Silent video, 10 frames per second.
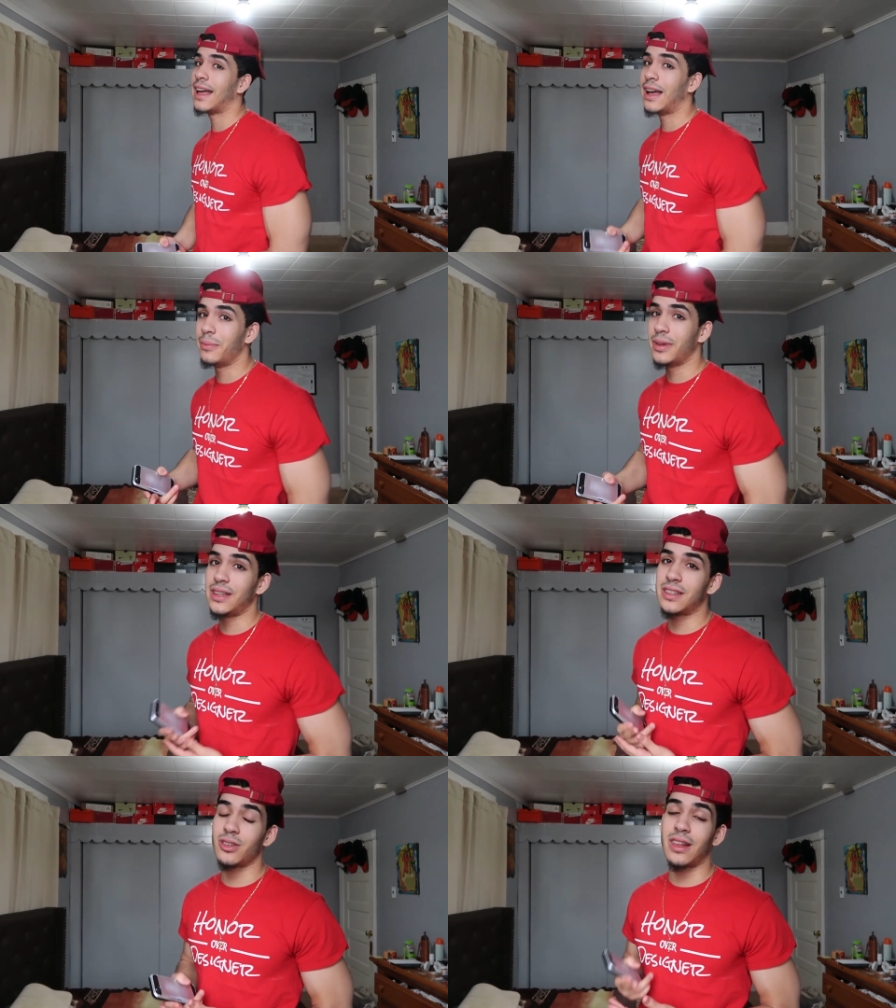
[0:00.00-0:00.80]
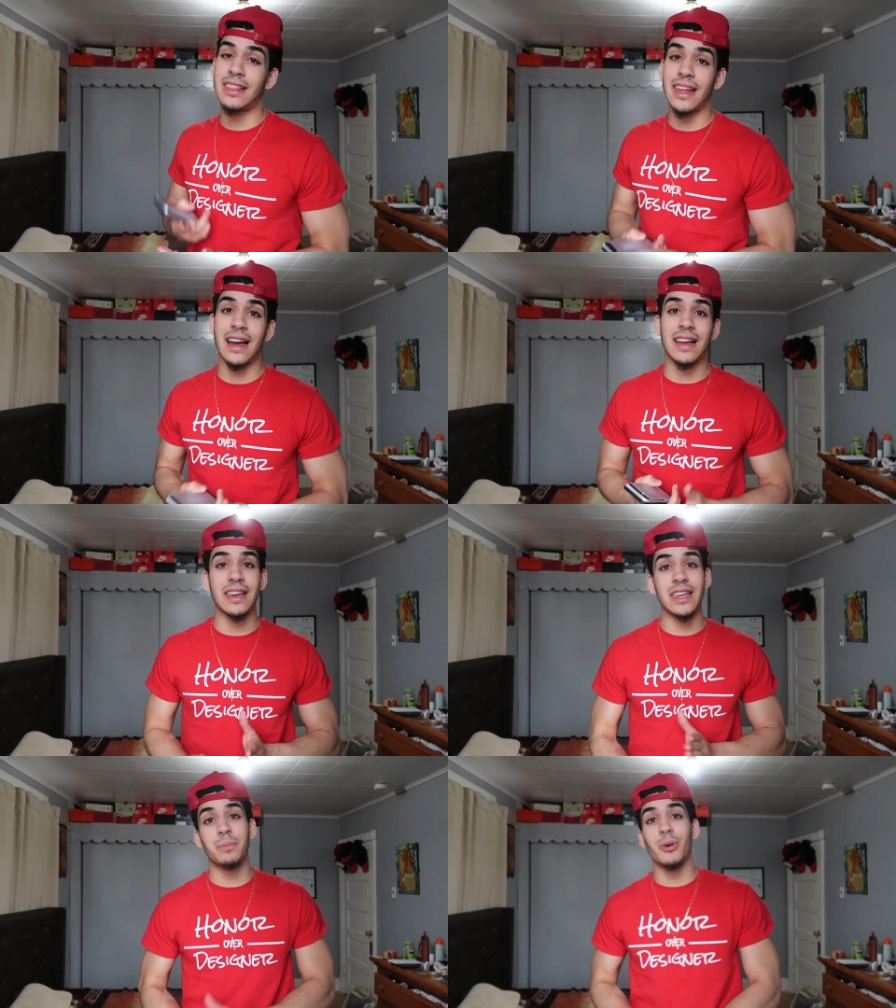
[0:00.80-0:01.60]
comments so that then I
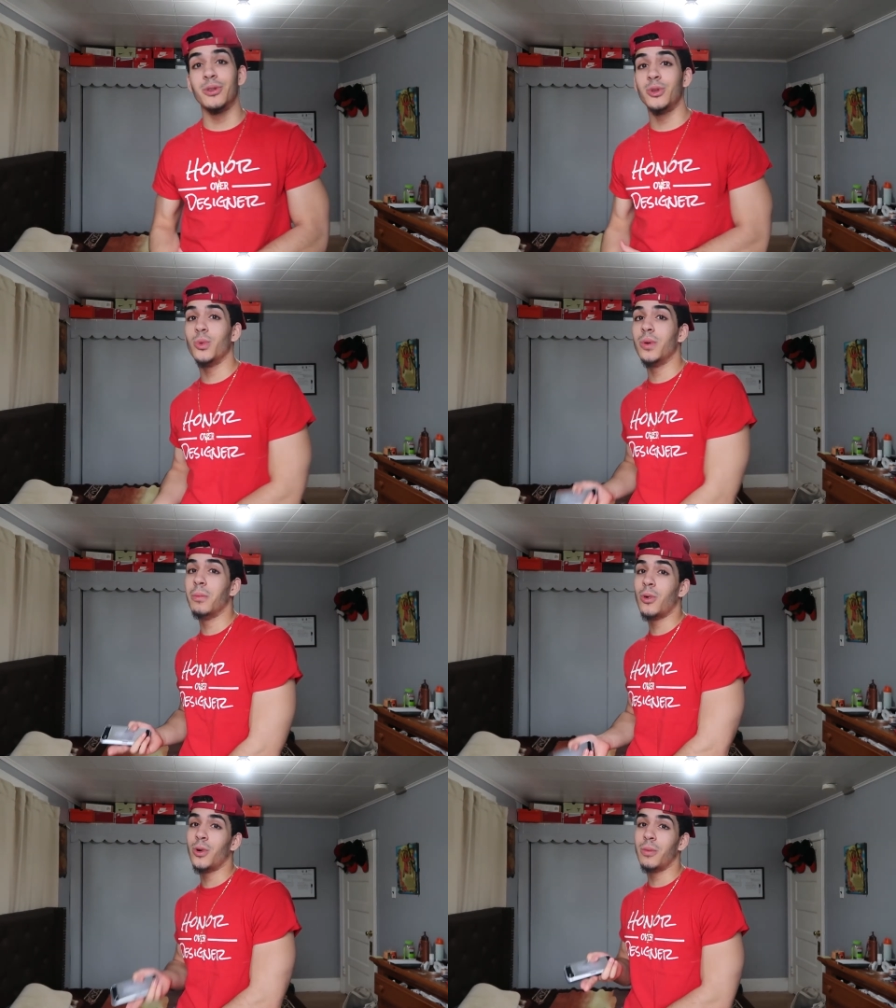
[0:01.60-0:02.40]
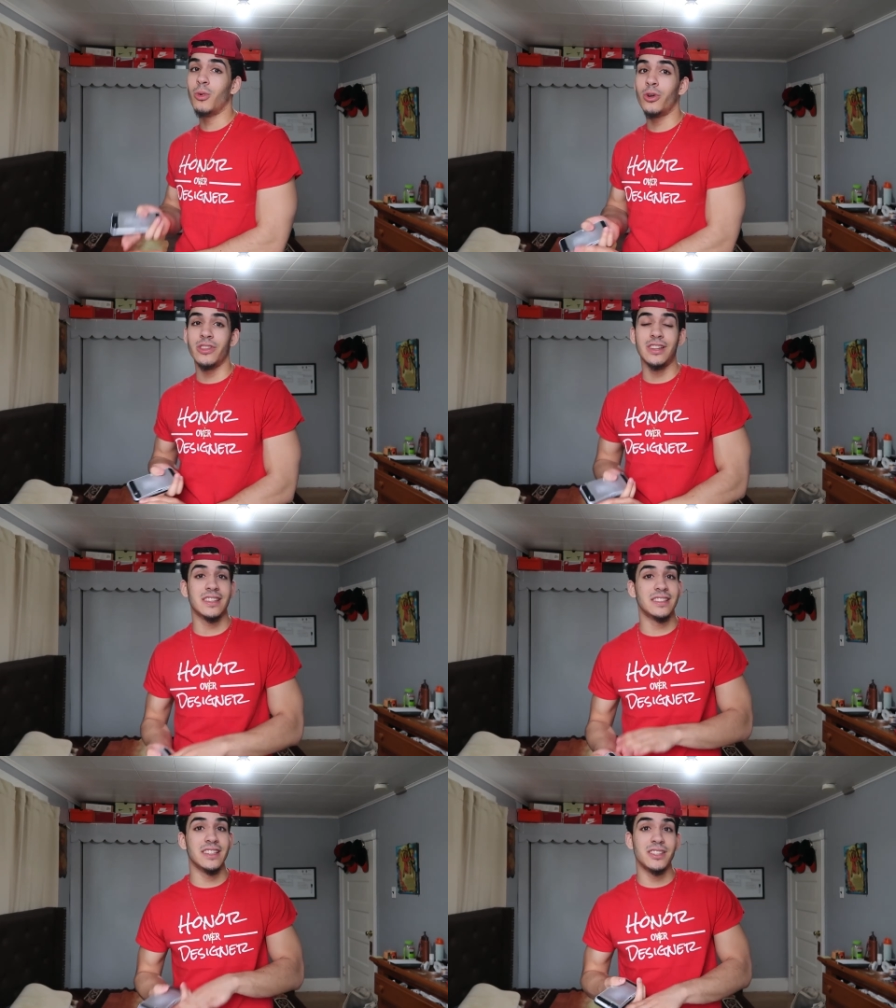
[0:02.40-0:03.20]
could keep on doing more and more of these
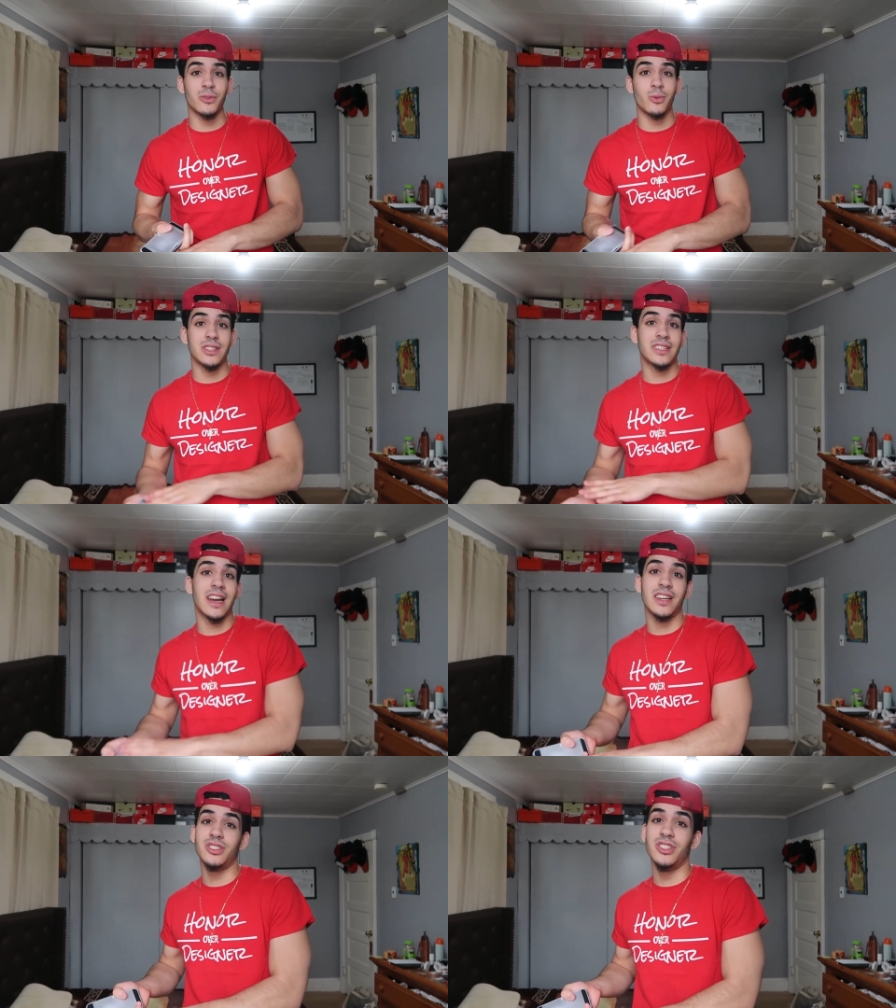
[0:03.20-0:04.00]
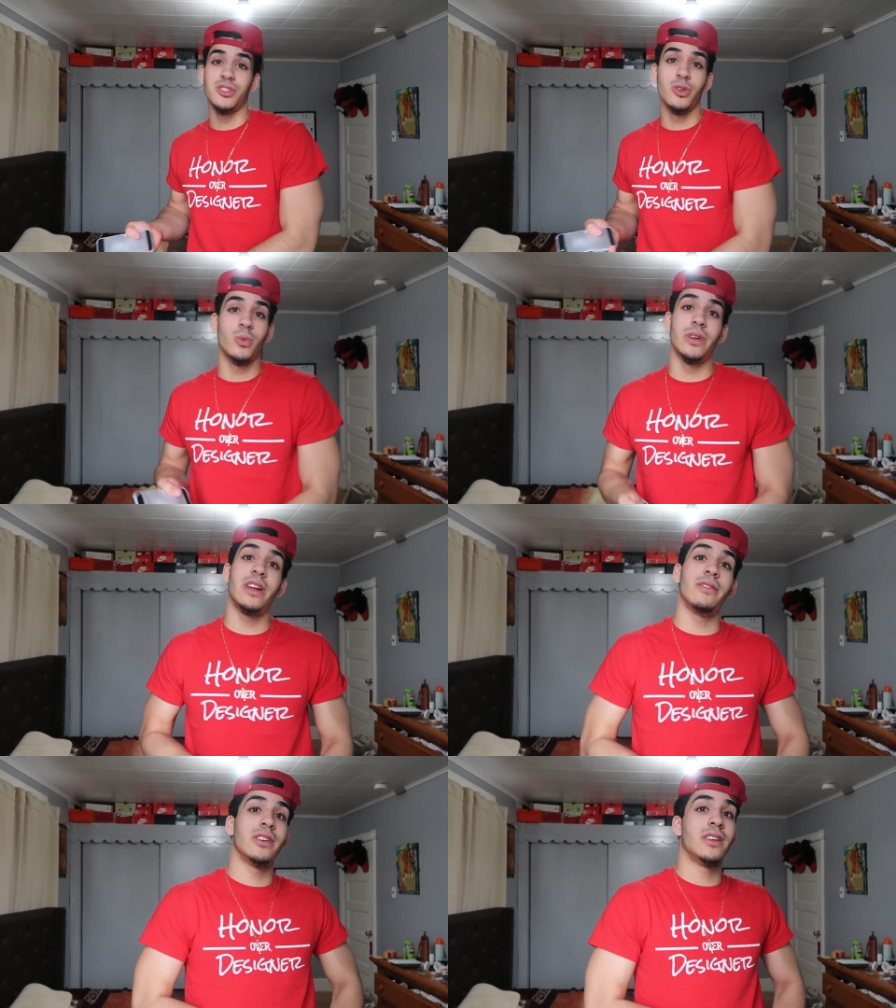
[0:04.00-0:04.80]
because these are ones that I could just do
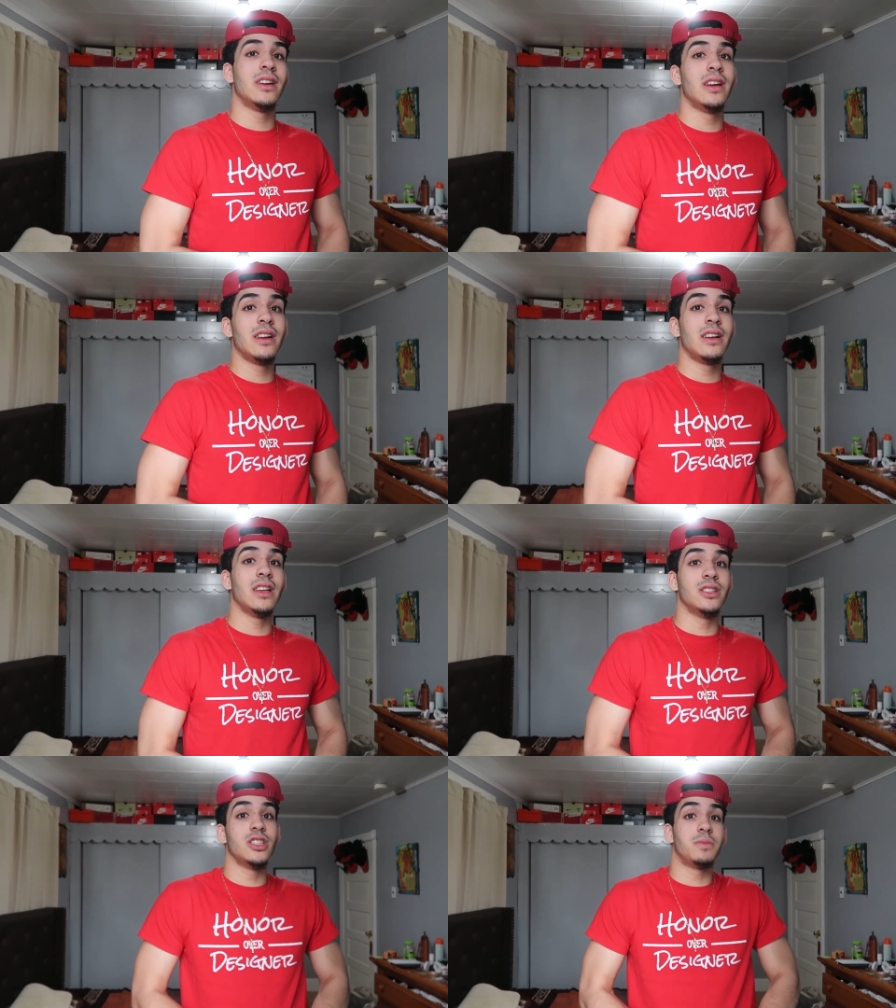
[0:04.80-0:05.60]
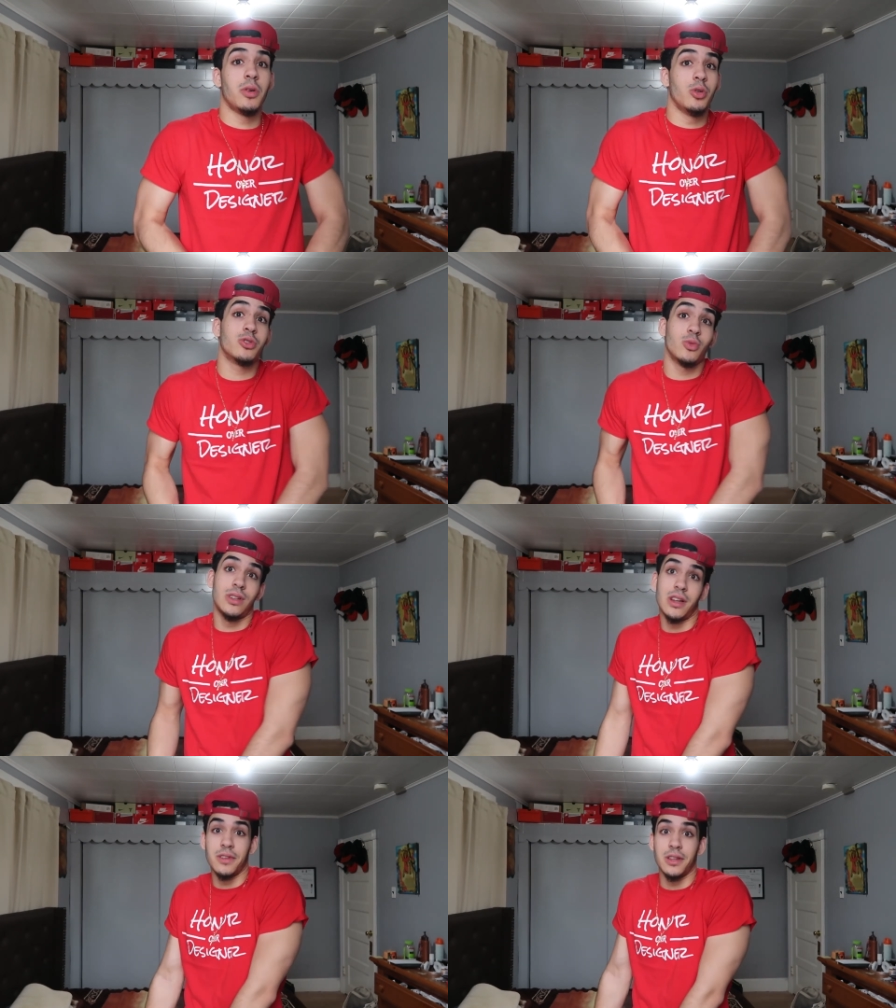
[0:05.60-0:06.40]
whenever and just post
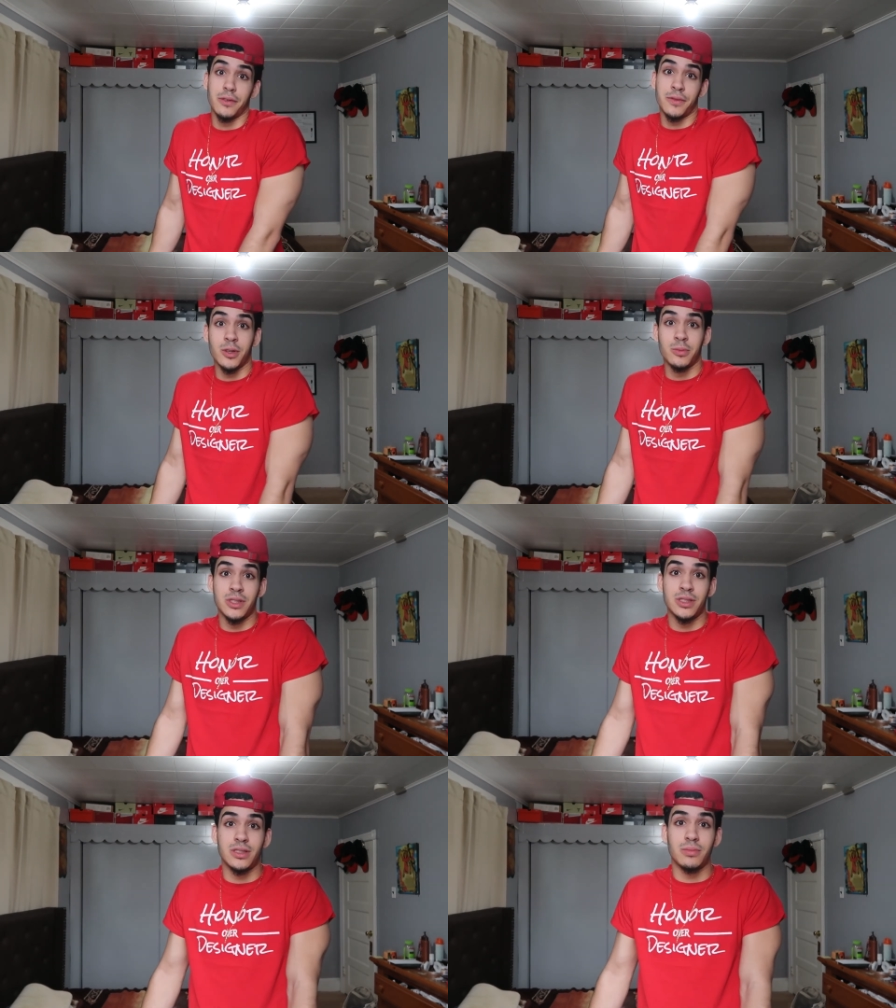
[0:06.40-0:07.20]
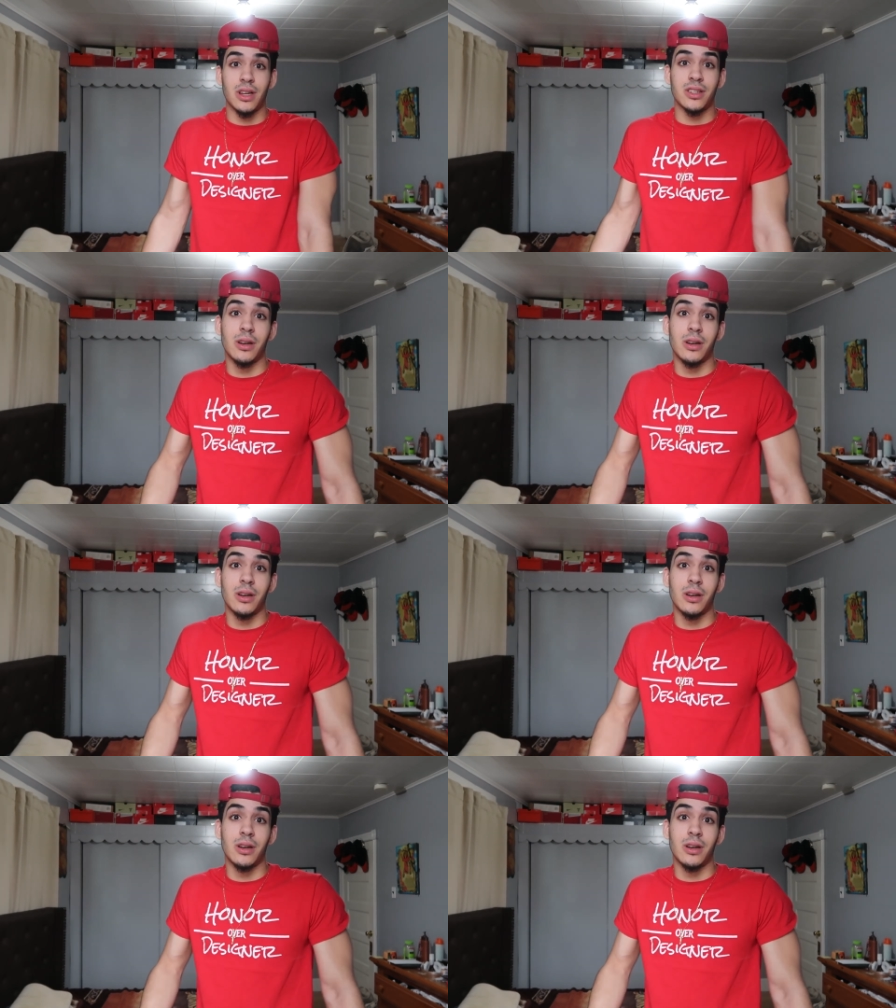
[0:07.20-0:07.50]
whenever, you feel me? I'm about to